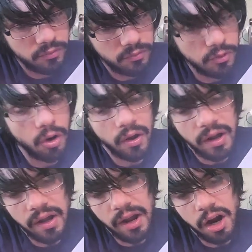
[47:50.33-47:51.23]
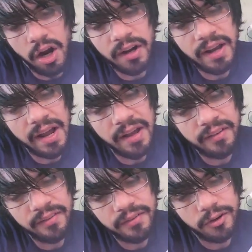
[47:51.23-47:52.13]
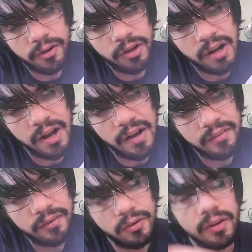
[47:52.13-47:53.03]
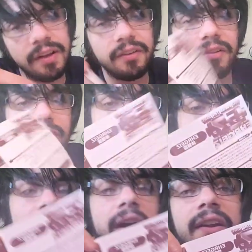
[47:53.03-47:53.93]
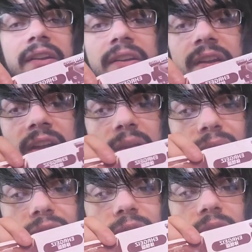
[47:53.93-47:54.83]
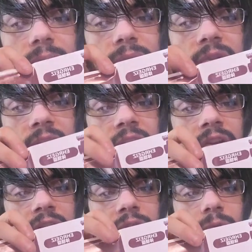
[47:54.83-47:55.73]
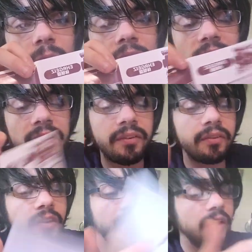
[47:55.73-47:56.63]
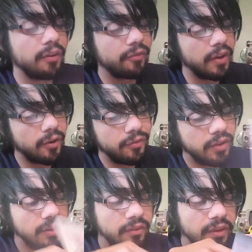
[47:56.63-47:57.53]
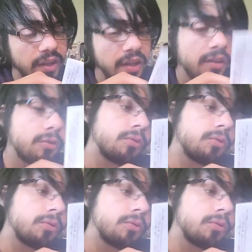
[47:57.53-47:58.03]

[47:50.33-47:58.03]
No, our guides. You know, like the fighting game from Square Enix and Final Fantasy VIII.